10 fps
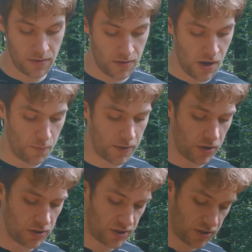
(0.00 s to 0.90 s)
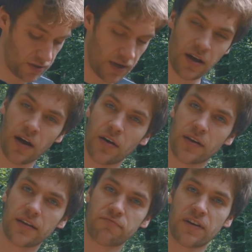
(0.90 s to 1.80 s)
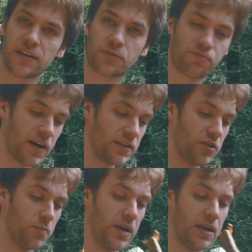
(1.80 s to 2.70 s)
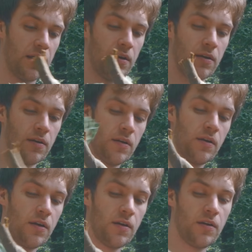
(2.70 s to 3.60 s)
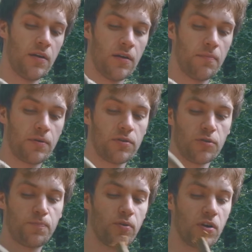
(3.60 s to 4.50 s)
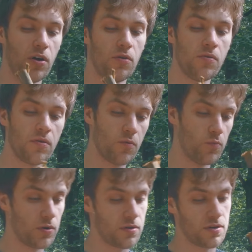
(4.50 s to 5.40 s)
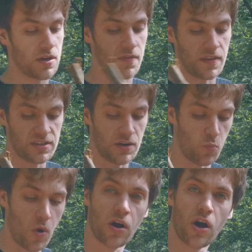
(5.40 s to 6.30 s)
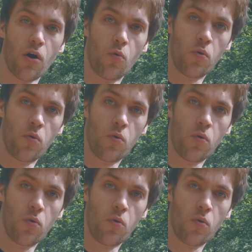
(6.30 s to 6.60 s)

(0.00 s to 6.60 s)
No, because, that really surprises me. Because a puko would cut this in one go.